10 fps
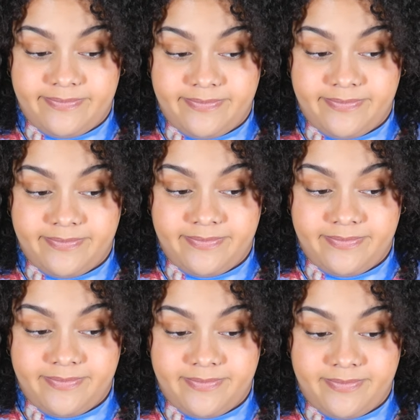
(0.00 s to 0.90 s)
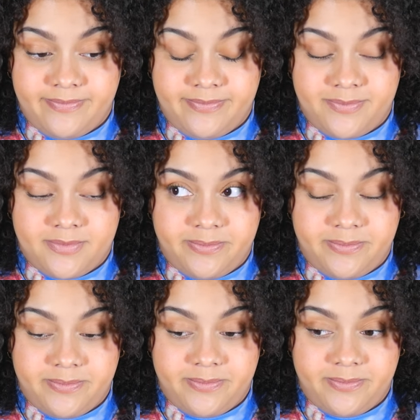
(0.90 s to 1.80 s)

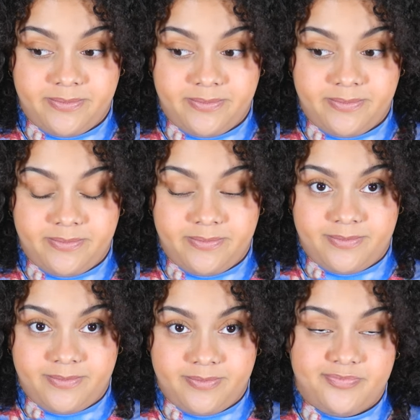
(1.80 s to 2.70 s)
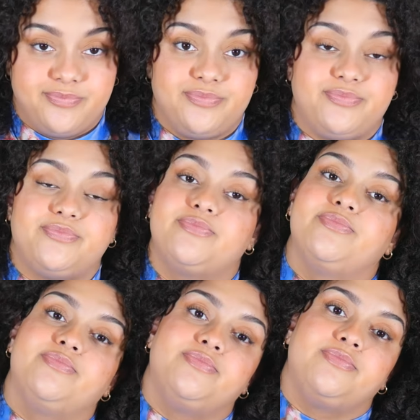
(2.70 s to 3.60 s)

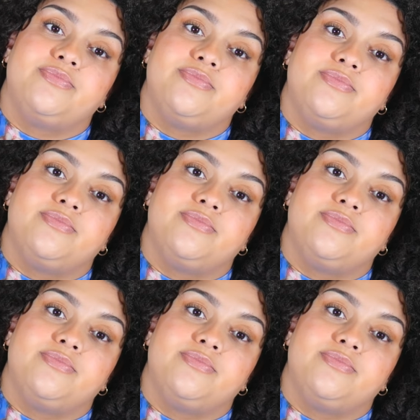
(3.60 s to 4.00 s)
Nothing is said.